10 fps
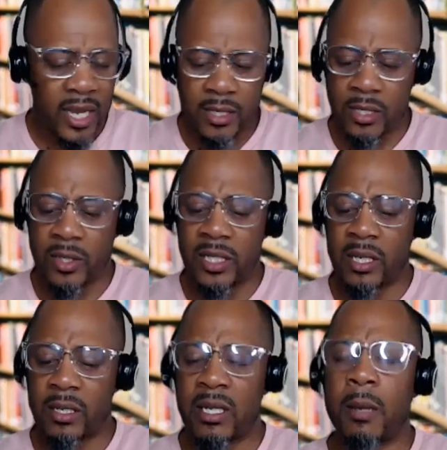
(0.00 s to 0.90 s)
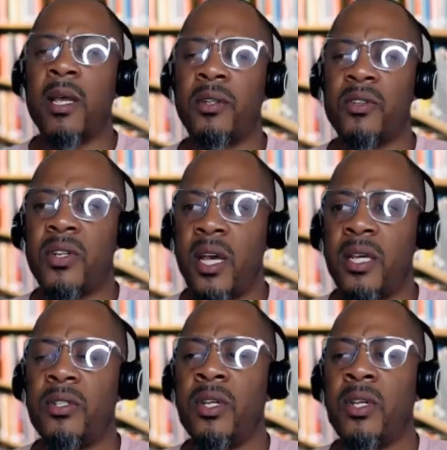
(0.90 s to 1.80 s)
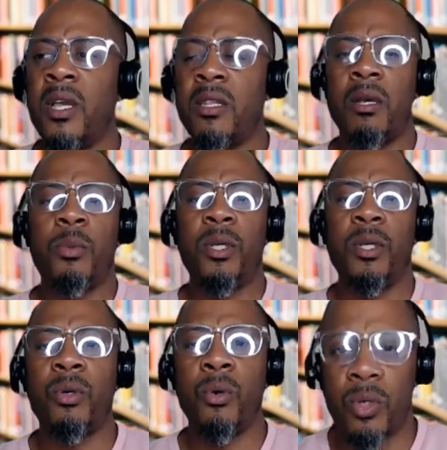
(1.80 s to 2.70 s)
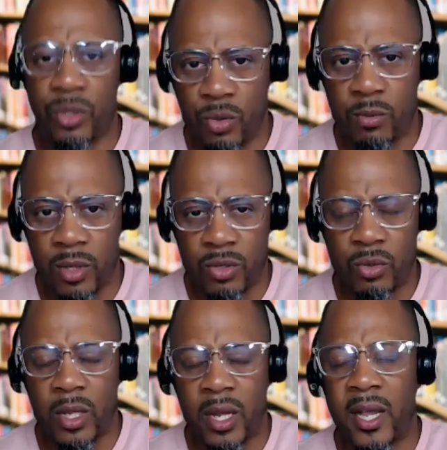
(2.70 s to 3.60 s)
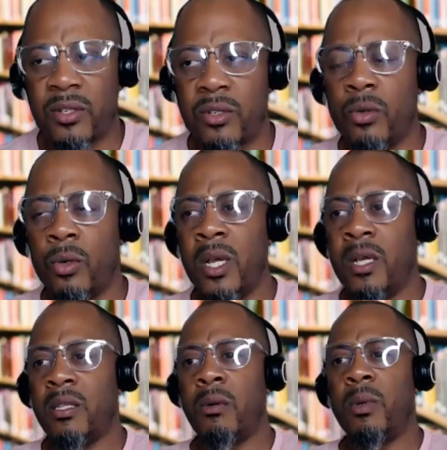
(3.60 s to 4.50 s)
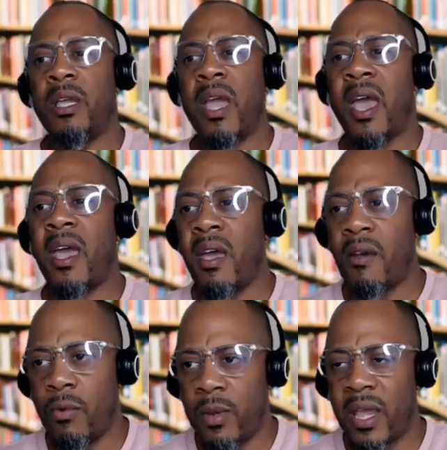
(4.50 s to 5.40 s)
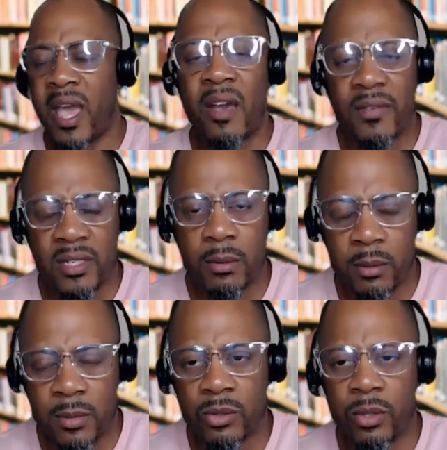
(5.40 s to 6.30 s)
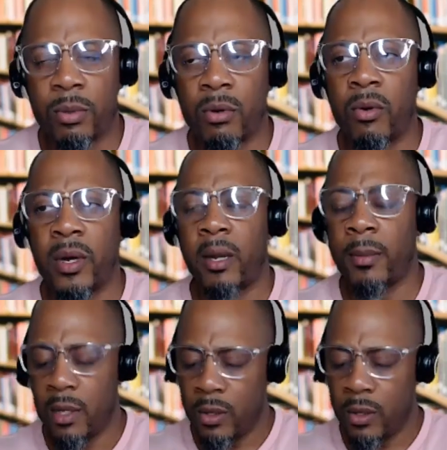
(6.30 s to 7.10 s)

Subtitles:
And so these are the type of exercises that when we go into a middle school or high school that we have when we have a summer mentor program,